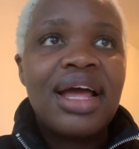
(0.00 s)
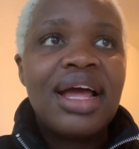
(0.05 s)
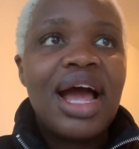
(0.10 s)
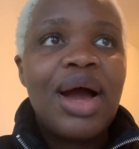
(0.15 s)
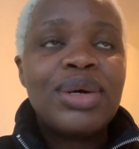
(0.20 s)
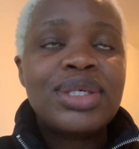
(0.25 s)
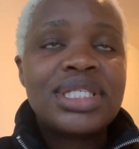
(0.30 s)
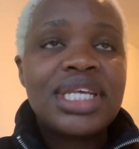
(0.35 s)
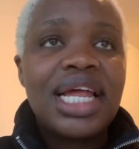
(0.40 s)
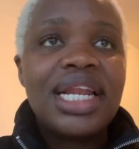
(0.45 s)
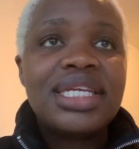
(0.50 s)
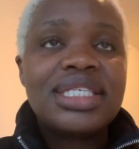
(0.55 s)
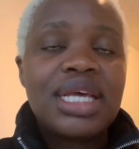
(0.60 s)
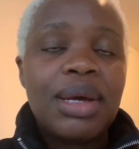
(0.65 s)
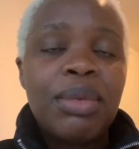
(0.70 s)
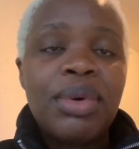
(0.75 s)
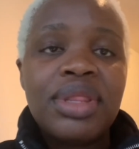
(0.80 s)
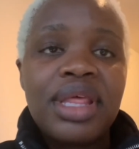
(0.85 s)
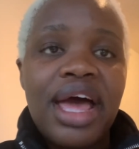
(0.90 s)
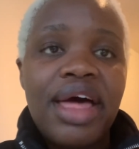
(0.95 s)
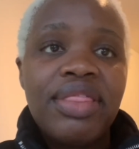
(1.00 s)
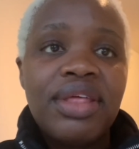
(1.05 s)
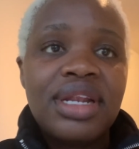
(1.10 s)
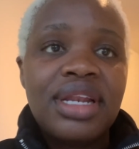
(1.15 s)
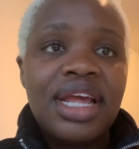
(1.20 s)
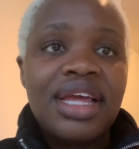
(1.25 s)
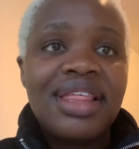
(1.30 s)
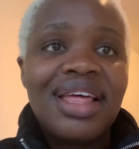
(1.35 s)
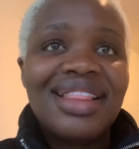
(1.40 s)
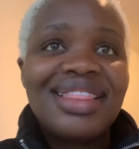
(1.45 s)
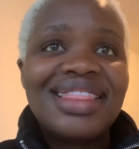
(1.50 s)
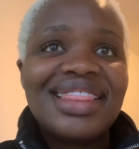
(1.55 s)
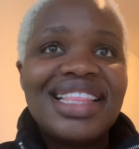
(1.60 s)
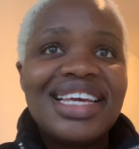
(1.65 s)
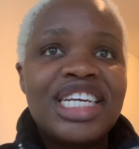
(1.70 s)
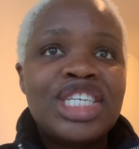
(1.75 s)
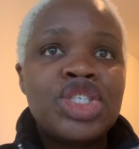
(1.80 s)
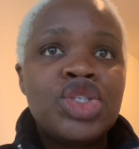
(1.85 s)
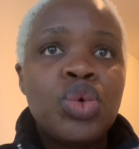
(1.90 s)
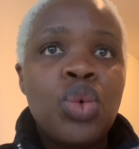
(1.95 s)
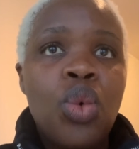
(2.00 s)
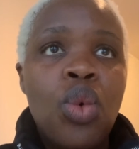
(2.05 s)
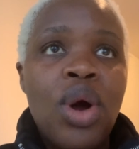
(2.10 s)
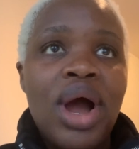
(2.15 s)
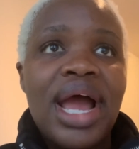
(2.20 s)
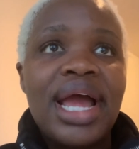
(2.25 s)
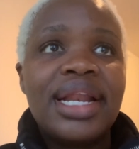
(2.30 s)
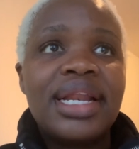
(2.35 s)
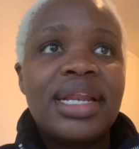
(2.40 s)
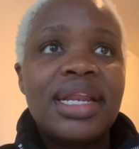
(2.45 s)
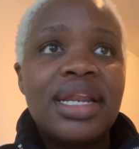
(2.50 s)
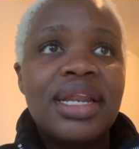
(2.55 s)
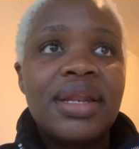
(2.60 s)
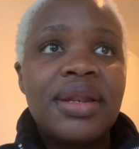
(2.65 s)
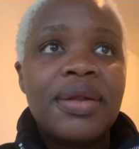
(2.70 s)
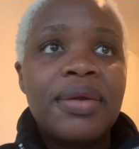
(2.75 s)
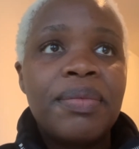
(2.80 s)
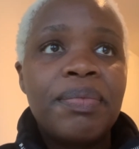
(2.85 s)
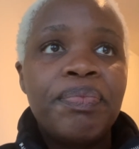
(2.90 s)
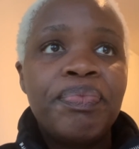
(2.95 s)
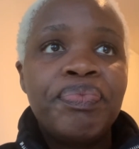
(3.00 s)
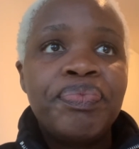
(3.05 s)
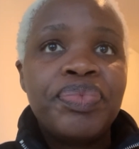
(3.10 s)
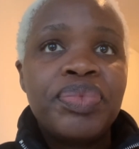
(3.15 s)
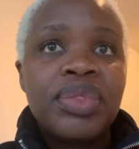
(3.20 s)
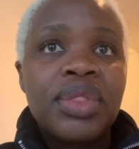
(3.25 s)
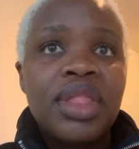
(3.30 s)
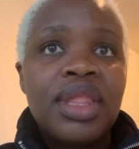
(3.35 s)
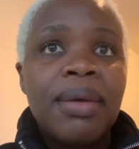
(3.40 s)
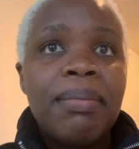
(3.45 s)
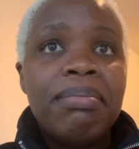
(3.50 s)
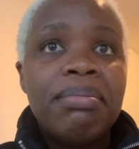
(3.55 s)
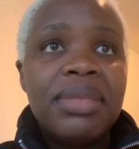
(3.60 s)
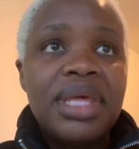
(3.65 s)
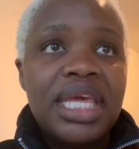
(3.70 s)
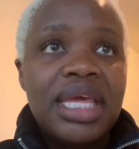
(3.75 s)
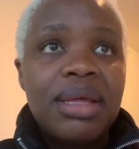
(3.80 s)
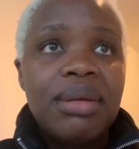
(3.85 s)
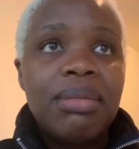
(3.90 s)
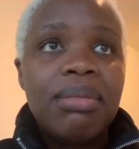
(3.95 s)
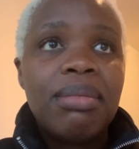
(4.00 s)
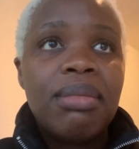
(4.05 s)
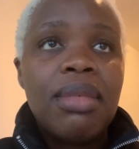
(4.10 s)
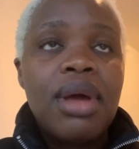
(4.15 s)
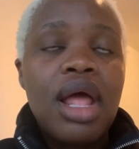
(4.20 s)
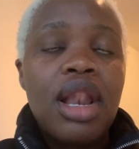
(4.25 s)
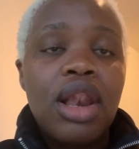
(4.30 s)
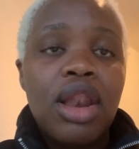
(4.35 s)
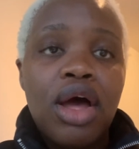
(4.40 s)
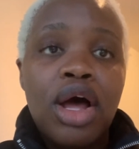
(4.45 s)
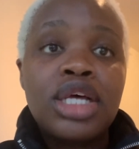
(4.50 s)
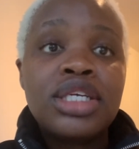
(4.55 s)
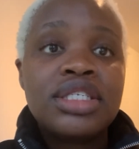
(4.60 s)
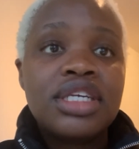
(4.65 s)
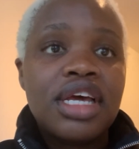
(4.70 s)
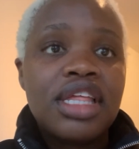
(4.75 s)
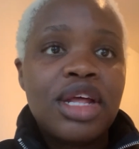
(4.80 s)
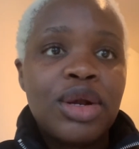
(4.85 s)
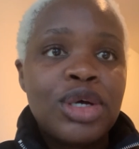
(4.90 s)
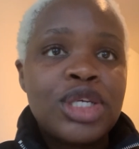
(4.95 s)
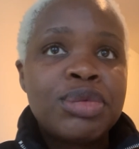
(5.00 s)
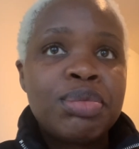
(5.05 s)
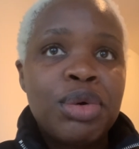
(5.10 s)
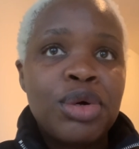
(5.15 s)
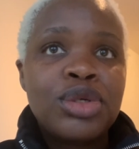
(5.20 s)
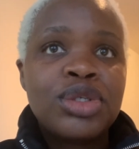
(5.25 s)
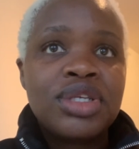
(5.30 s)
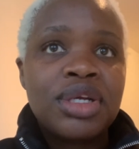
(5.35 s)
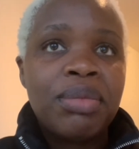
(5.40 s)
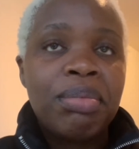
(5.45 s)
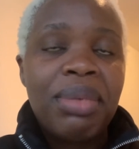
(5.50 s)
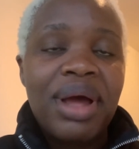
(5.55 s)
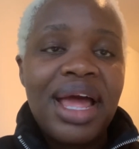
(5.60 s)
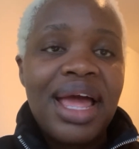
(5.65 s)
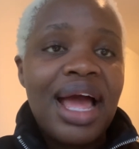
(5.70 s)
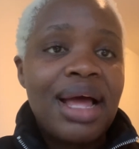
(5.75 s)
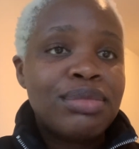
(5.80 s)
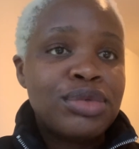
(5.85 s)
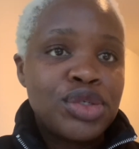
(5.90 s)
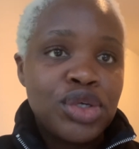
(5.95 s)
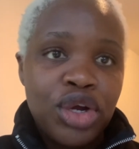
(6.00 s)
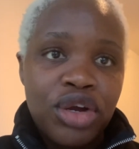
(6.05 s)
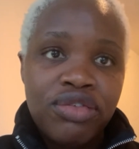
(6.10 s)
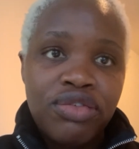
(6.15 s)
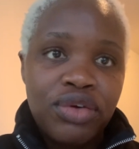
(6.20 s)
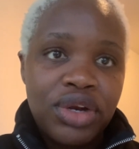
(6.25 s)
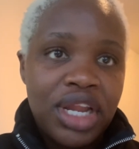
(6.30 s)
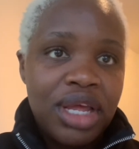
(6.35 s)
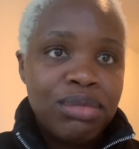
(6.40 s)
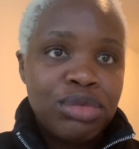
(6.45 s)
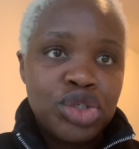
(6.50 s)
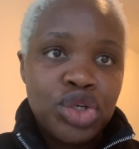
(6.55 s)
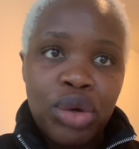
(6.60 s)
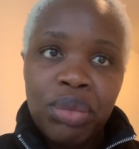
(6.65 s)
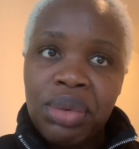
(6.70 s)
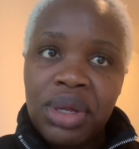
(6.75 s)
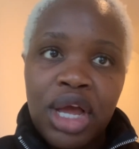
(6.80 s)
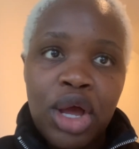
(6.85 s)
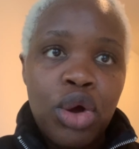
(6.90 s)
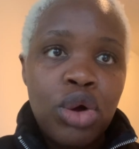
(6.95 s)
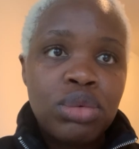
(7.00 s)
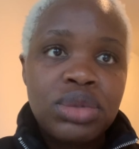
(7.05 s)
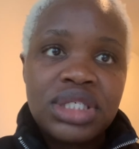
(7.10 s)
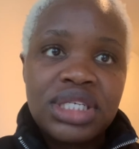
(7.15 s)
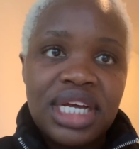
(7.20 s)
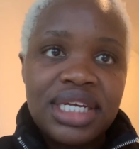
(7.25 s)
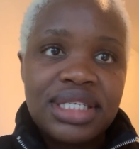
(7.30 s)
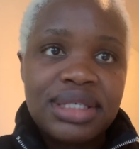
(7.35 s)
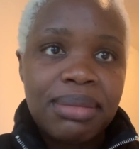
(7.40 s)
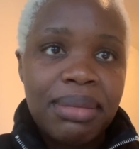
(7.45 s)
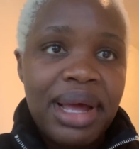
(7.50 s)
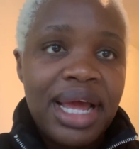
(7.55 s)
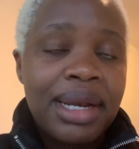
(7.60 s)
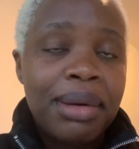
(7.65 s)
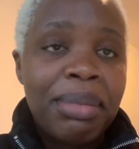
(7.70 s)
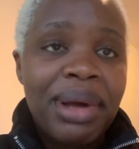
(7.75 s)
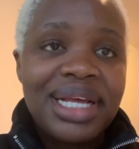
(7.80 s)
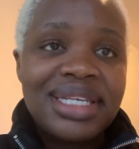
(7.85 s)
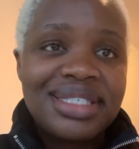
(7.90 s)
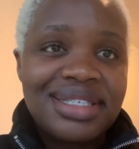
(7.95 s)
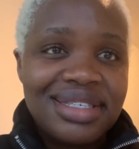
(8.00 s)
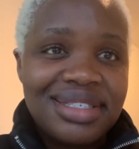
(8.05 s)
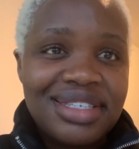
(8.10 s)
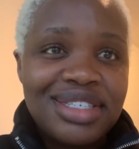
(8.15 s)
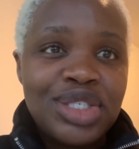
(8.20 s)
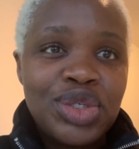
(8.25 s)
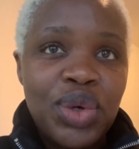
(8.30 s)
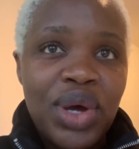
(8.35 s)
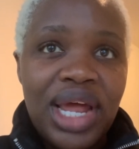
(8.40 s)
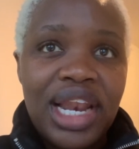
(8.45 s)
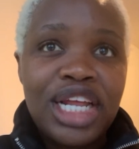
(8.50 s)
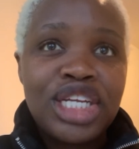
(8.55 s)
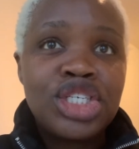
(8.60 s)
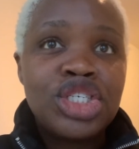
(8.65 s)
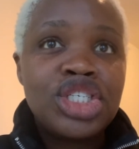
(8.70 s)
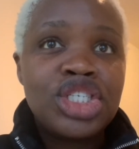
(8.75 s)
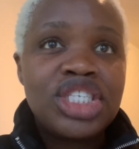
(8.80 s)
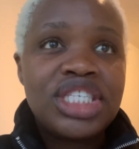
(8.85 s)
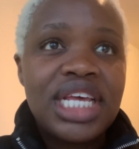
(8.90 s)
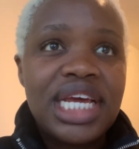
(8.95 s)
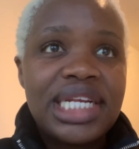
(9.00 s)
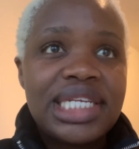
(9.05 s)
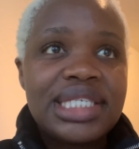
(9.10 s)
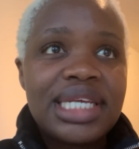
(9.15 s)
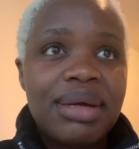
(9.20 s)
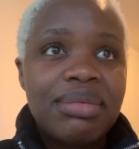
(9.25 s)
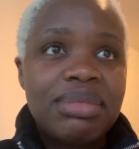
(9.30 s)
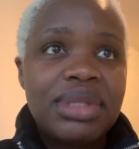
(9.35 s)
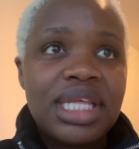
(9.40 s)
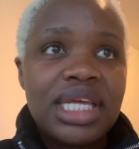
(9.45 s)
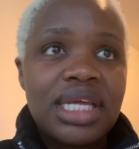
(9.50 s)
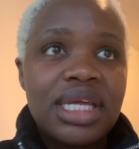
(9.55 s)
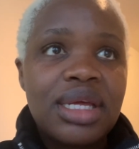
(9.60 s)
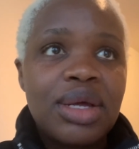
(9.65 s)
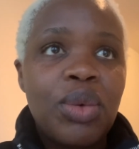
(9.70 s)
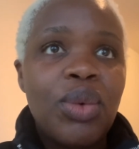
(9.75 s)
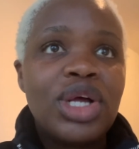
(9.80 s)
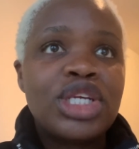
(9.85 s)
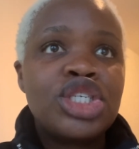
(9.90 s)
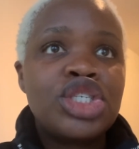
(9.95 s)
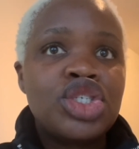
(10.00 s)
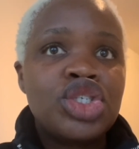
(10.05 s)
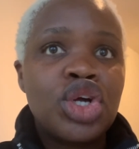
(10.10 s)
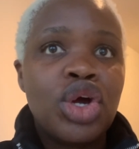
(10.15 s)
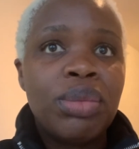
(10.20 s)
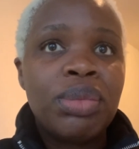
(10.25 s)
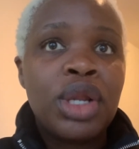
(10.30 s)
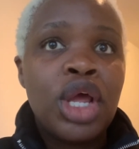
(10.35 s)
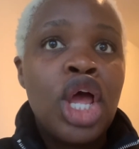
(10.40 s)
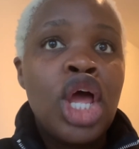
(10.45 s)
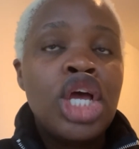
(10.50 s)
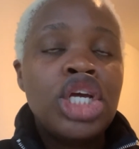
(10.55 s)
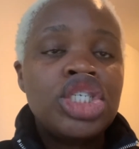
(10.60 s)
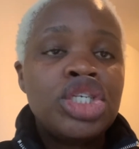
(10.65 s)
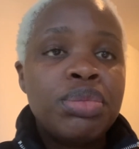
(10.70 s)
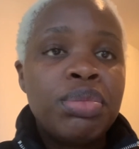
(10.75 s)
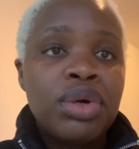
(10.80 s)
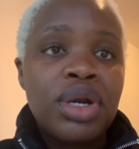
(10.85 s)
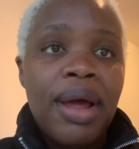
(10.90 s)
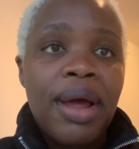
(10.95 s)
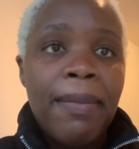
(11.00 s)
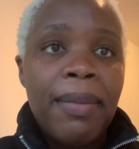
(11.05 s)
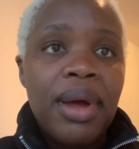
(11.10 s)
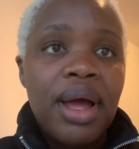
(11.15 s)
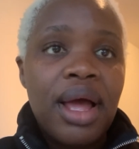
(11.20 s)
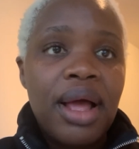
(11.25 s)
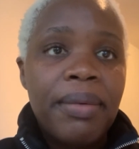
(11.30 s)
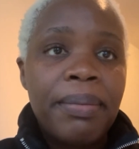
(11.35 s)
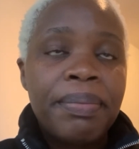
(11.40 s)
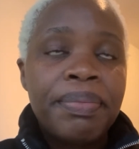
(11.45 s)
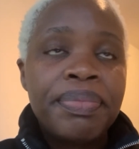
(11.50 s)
I was telling someone the other day that there's one meme last year that was posted by, I'm sorry for name dropping, I hope she doesn't mind, by Zinzi Twyla. She said something, well, she put up a